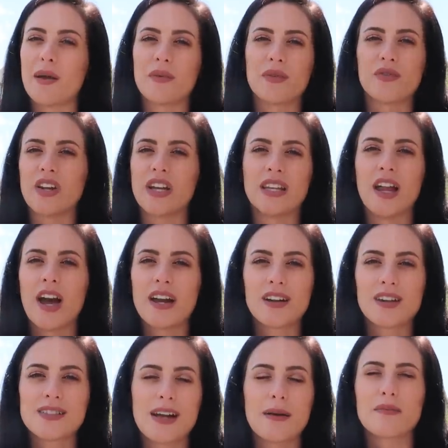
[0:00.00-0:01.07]
I'm a freaking
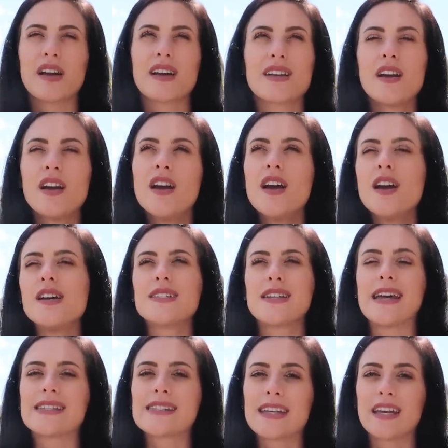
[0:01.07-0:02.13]
liar because I'm like
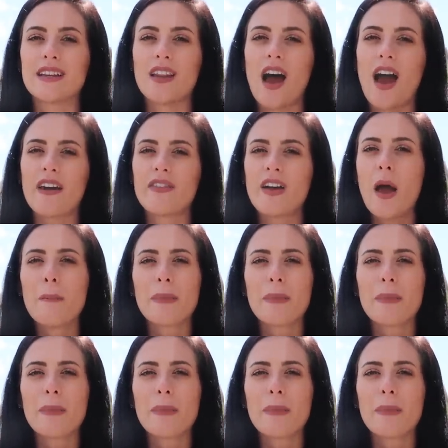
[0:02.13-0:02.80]
tasting it live.